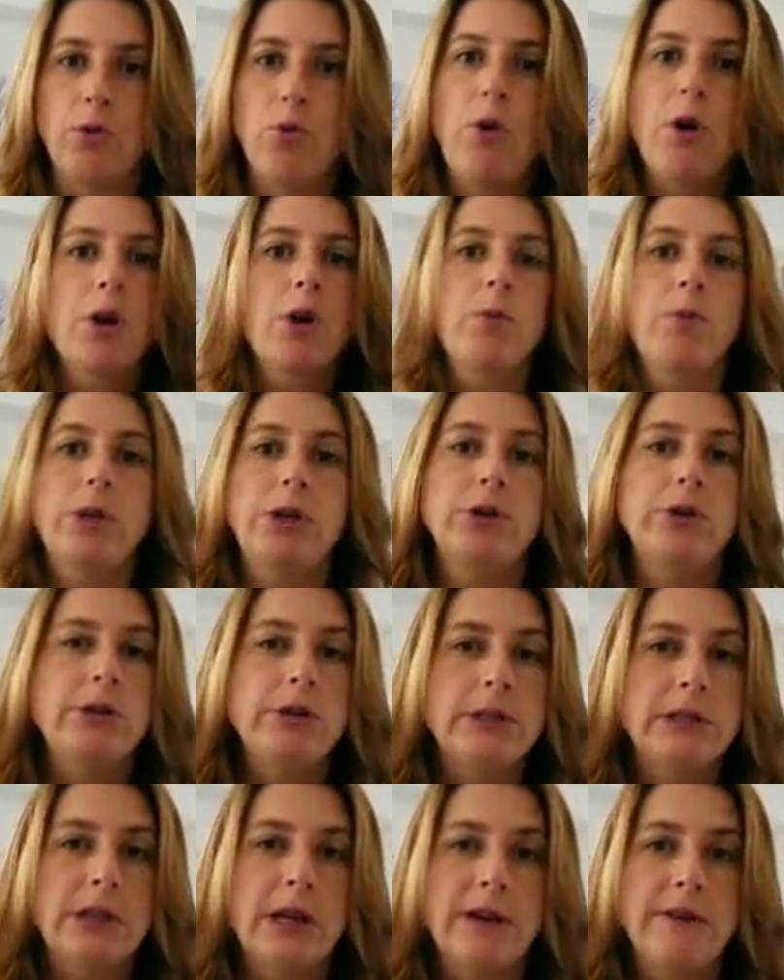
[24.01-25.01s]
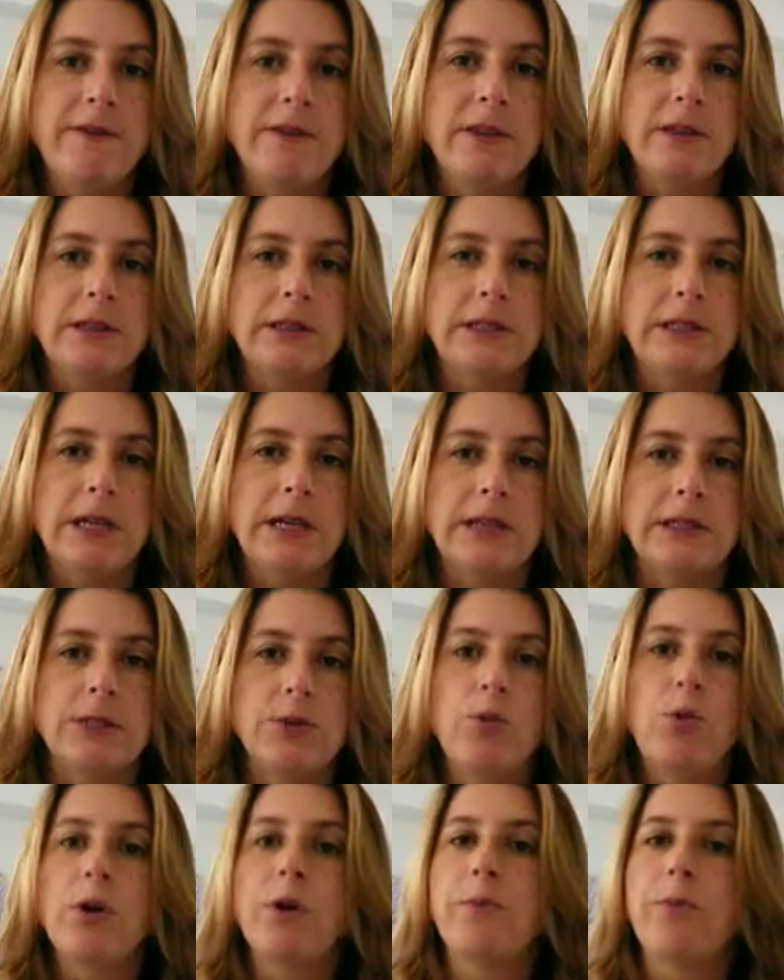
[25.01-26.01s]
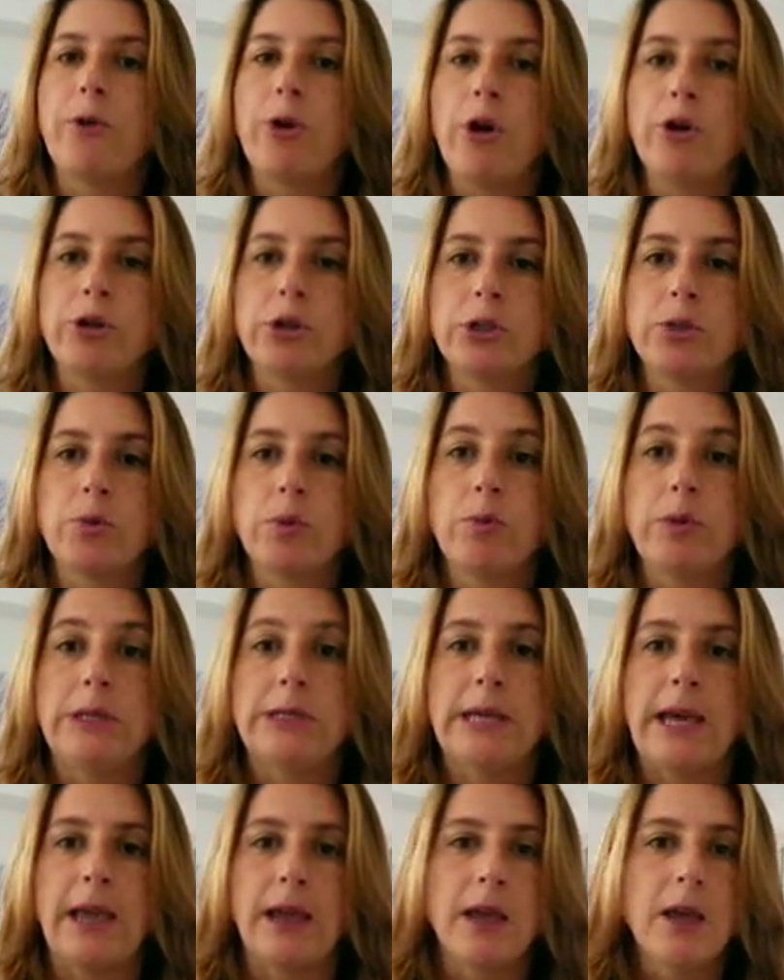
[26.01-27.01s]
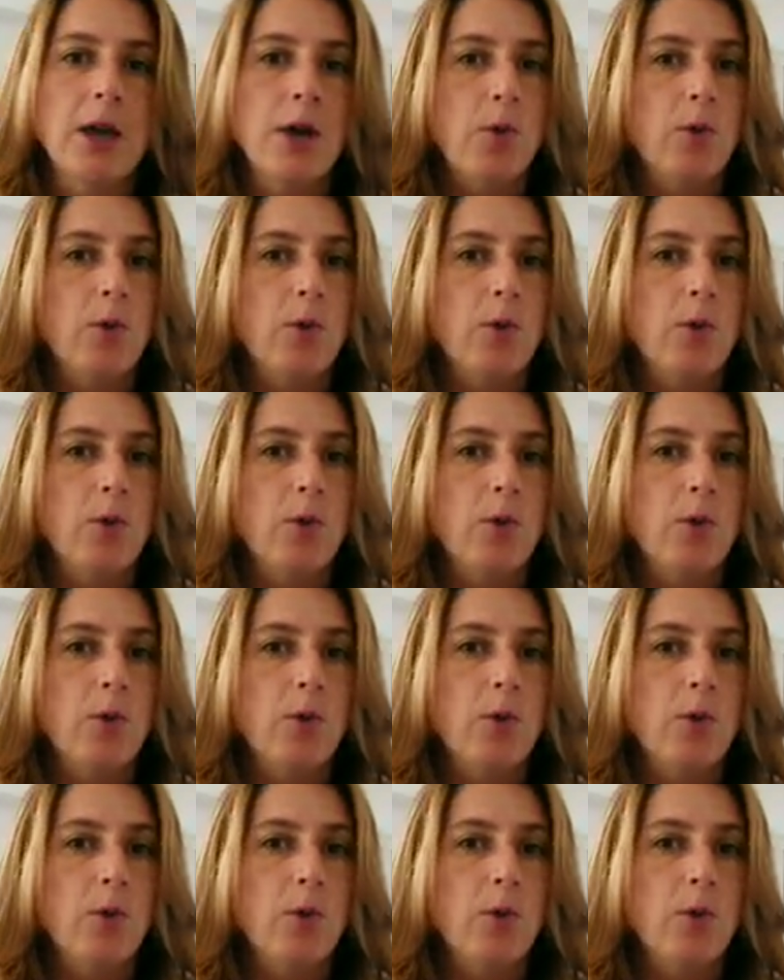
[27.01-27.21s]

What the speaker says: What could we do to study for this test? What approaches will we take?